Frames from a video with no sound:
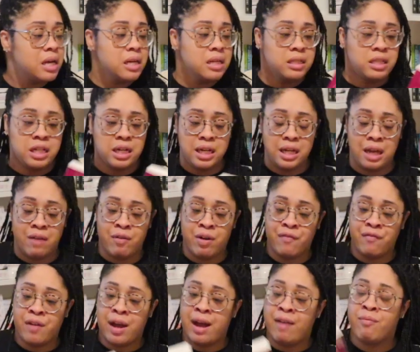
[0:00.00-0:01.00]
Didn't give it a
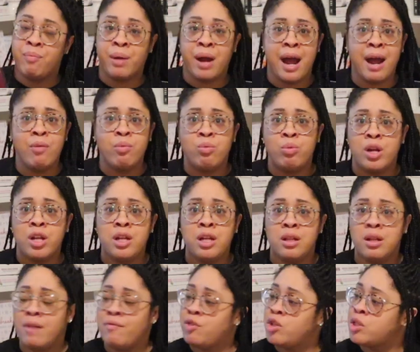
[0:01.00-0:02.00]
5, but I really
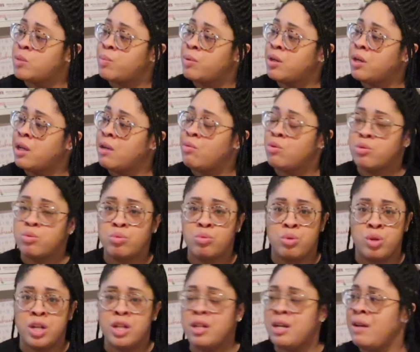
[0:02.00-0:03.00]
love this book. It was
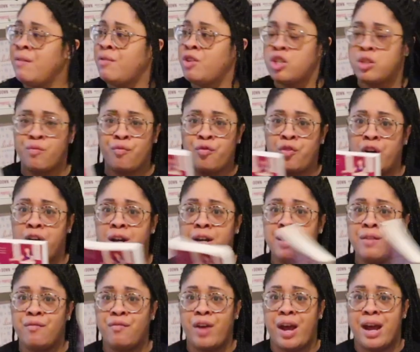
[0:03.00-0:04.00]
really just fun
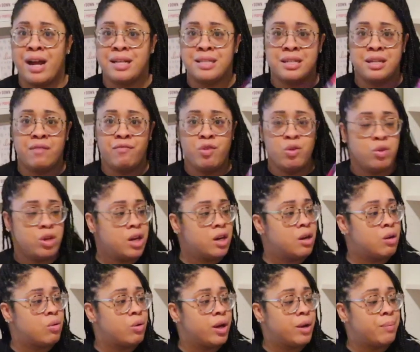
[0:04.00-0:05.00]
and fast, and if you need
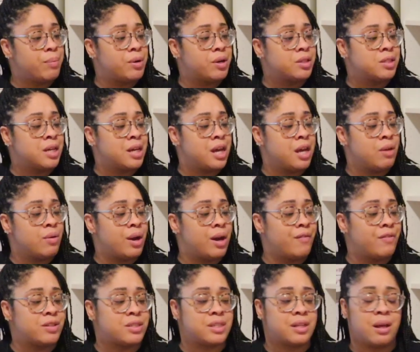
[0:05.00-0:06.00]
a quick book to get you out
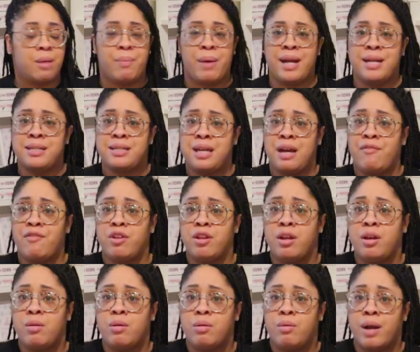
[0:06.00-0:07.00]
of a slump, I
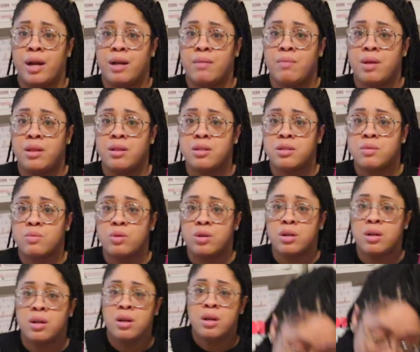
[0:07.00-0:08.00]
definitely would recommend this
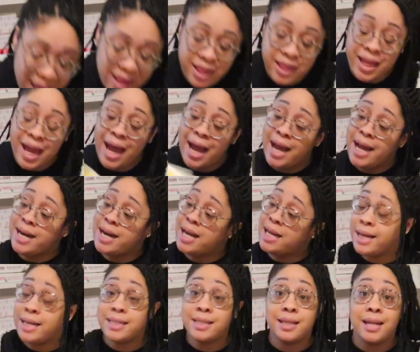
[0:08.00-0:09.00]
one. And then
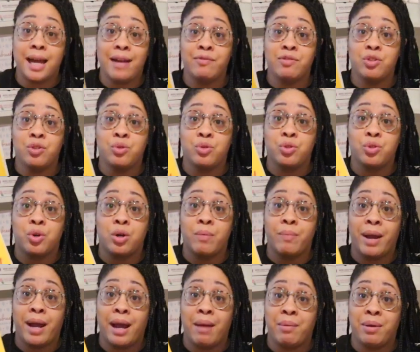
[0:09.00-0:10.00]
is Life's Too Short
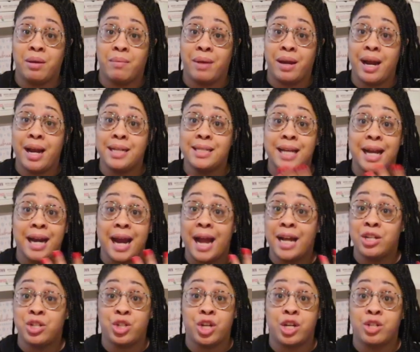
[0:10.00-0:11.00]
by Abby Jimenez, and
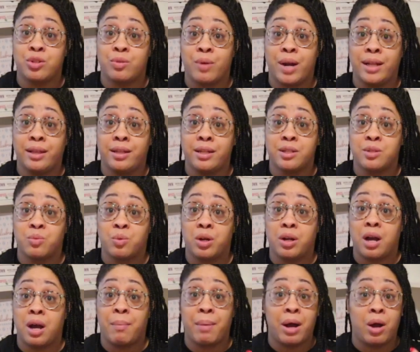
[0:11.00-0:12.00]
I just read this
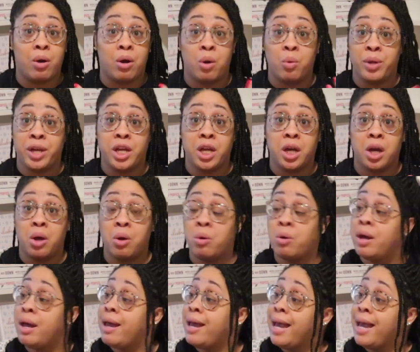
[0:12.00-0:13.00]
one about a week
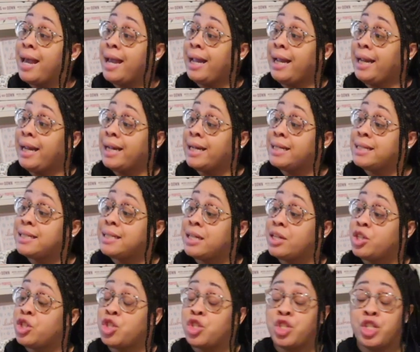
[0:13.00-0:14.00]
ago, and
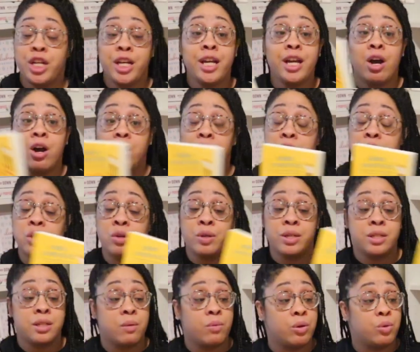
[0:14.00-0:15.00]
she also
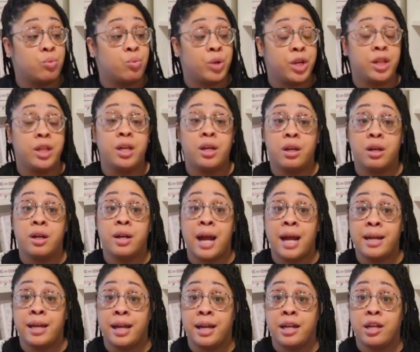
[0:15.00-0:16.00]
is someone really good
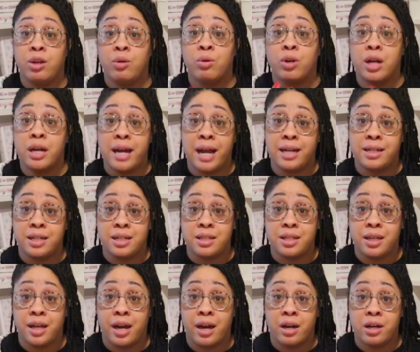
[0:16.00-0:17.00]
at getting you connected
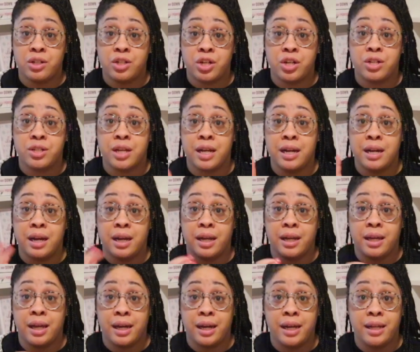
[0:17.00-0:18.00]
to characters and
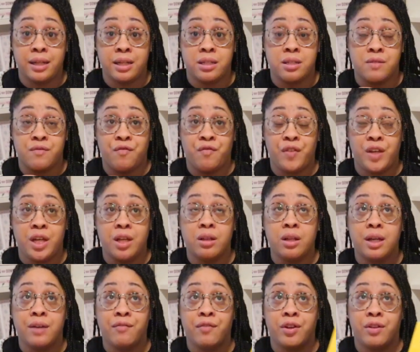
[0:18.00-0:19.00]
getting this
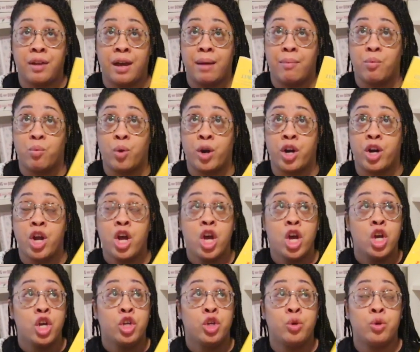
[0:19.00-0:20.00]
feeling for them where
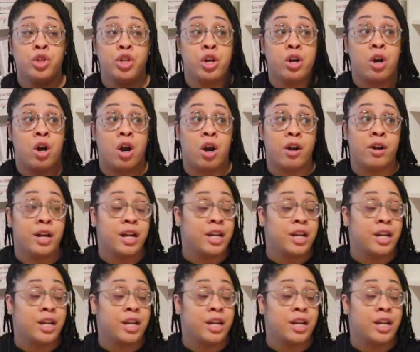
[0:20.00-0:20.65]
your heart